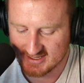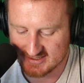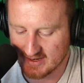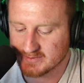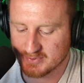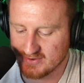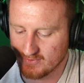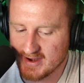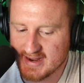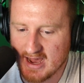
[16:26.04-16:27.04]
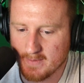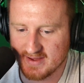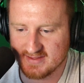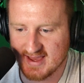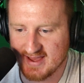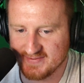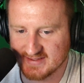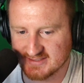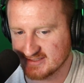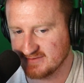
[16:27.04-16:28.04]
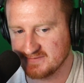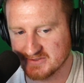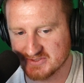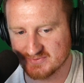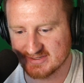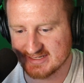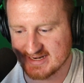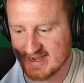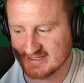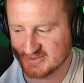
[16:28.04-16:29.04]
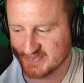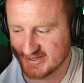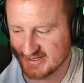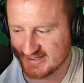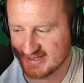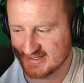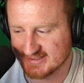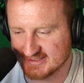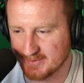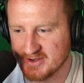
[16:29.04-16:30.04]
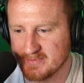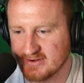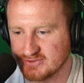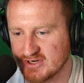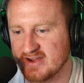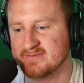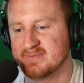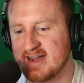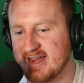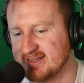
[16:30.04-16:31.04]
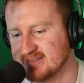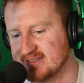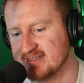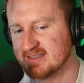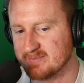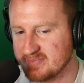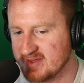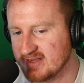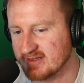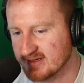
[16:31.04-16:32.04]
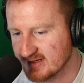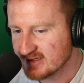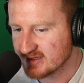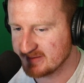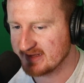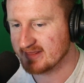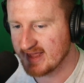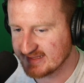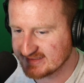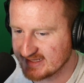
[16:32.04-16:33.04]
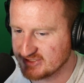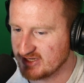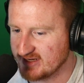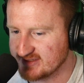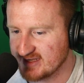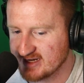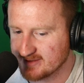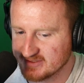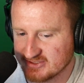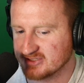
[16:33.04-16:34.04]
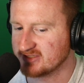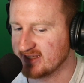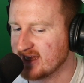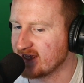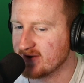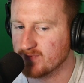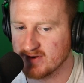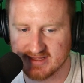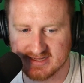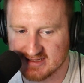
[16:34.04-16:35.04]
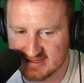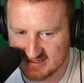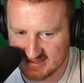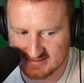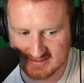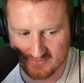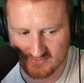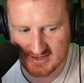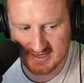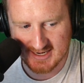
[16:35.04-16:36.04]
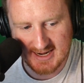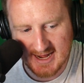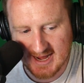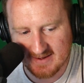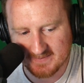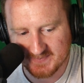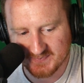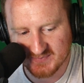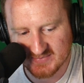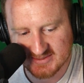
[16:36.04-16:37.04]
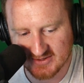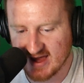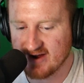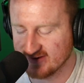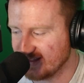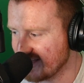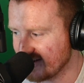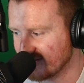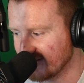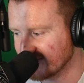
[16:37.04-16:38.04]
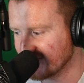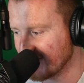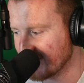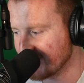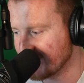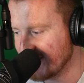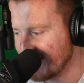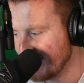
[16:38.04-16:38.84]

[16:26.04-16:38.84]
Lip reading: you know, it was pretty run down by the end, and Citi Field is really nice, but something about driving by and seeing the big lights at Shea Stadium, it hit different. So that really hit close to home.